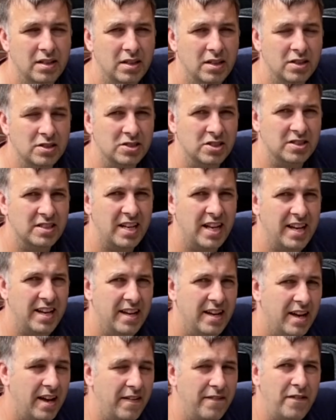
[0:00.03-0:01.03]
So
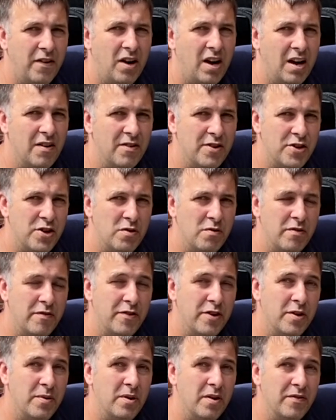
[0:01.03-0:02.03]
today, I thought I would do a
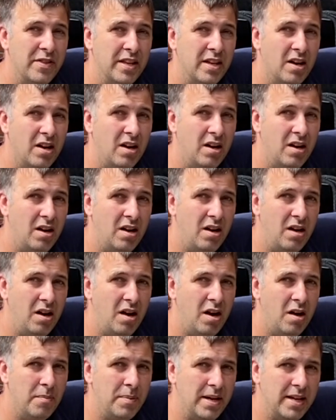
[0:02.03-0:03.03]
review of the
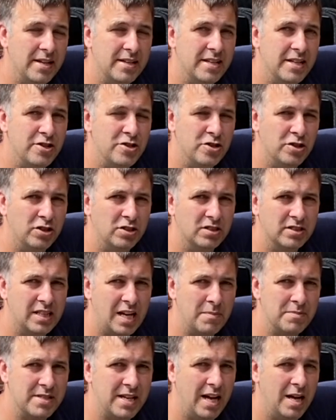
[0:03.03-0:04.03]
Orbit digital
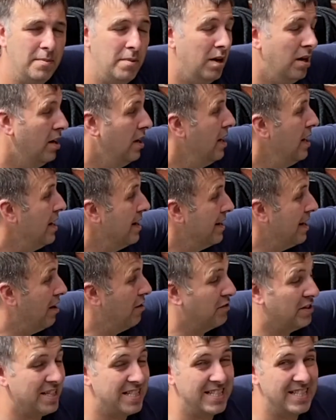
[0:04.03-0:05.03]
tap timer.
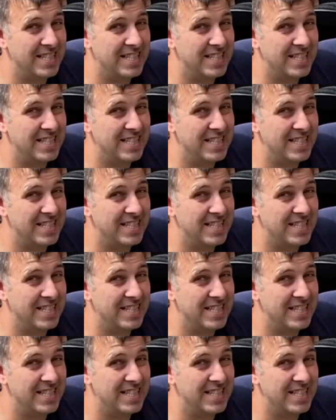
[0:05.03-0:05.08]
Now, this is